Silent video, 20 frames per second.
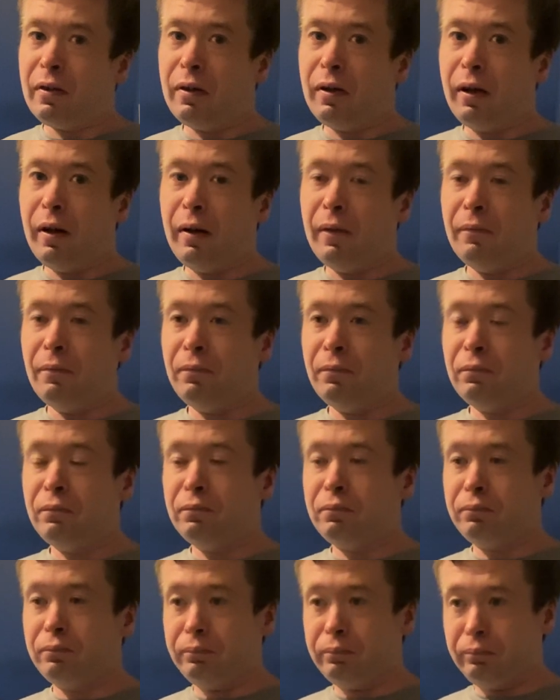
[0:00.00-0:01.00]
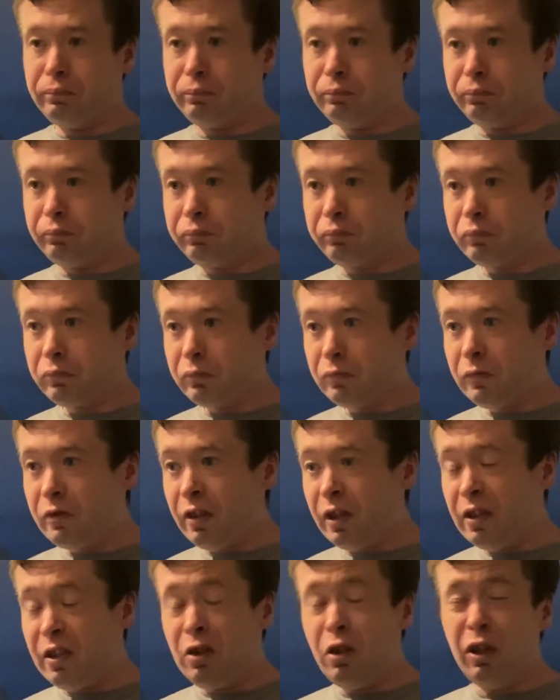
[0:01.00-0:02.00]
They're
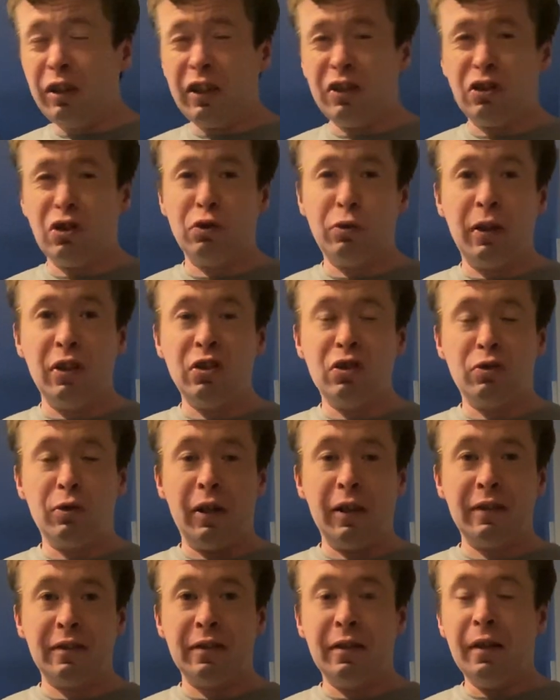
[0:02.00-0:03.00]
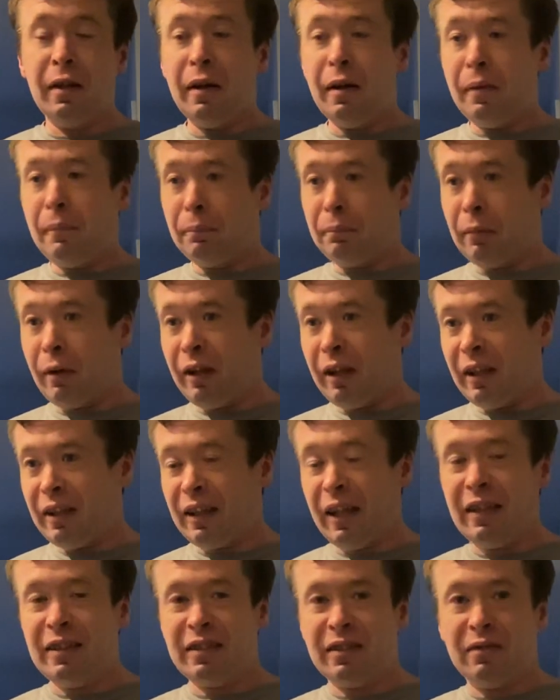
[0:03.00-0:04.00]
not against the train strikes, but they're
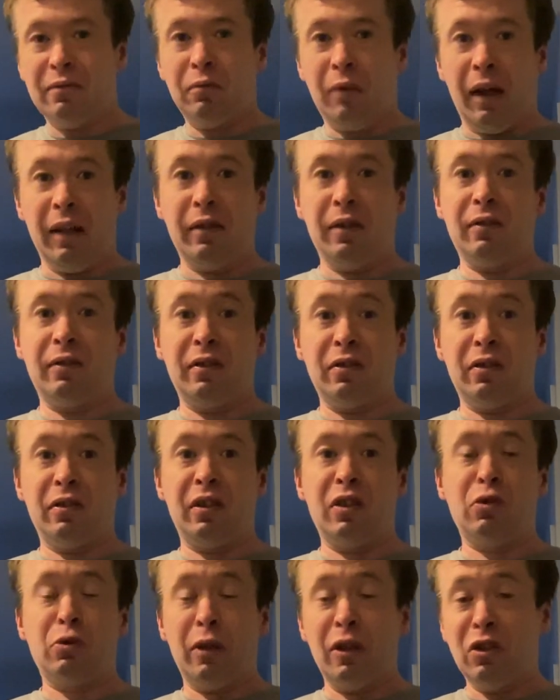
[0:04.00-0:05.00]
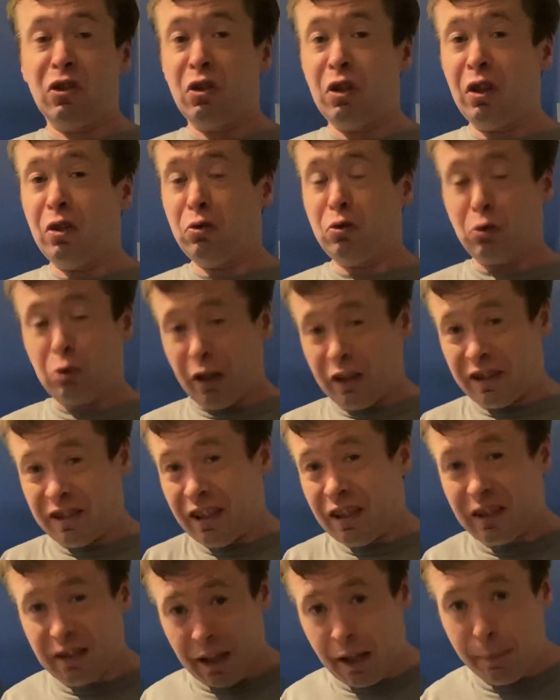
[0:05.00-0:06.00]
against that the train strikes
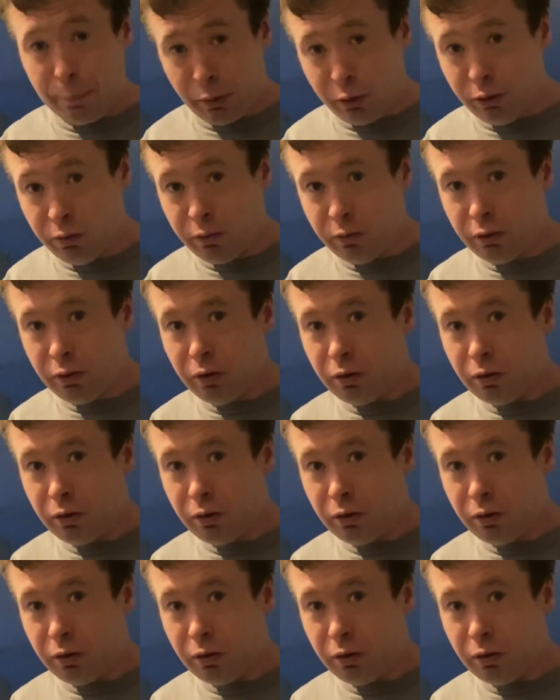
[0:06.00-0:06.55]
need to happen.